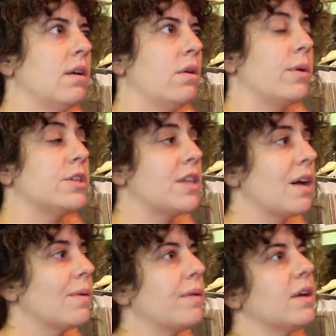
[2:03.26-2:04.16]
which
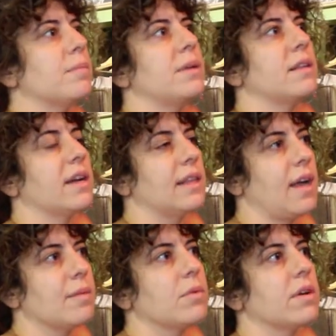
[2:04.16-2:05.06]
that wound up being like a
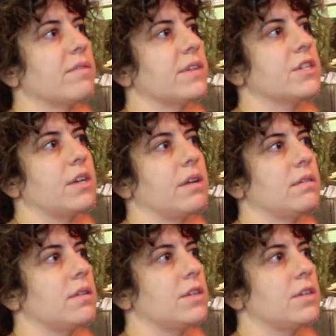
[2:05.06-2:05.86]
lot more efficient